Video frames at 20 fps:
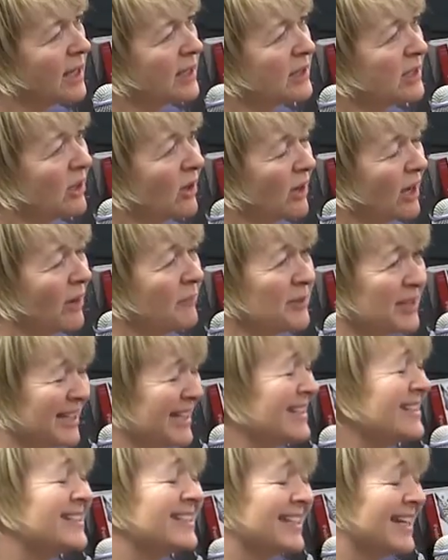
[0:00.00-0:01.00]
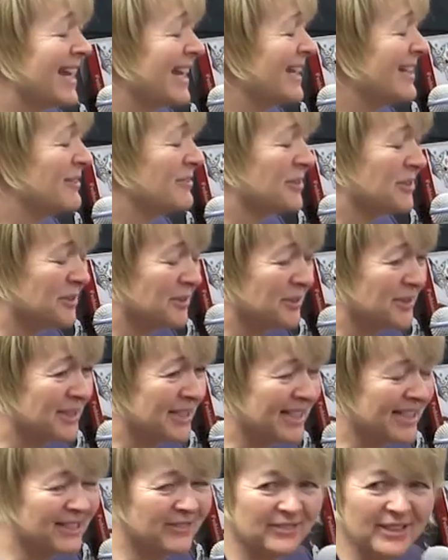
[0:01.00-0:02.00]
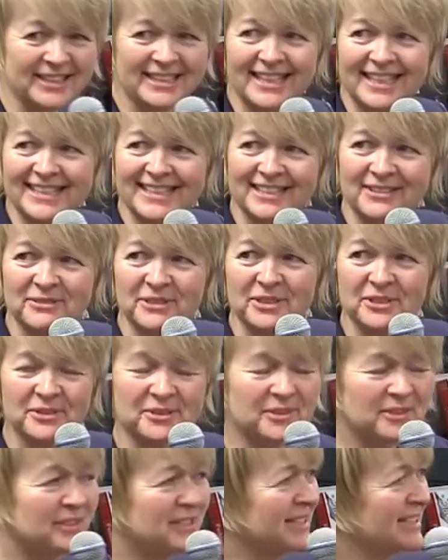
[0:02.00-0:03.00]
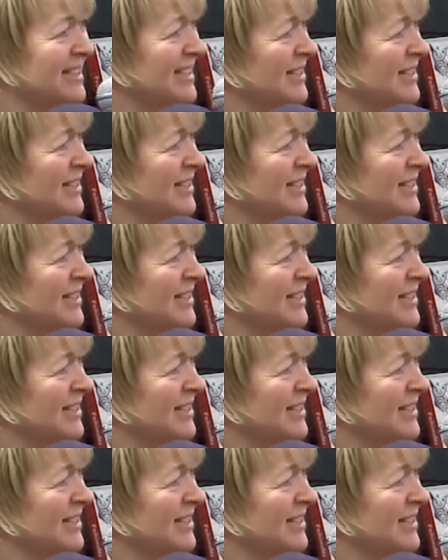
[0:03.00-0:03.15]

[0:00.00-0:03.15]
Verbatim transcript: The, um, the internet, of course, is a fantastic resource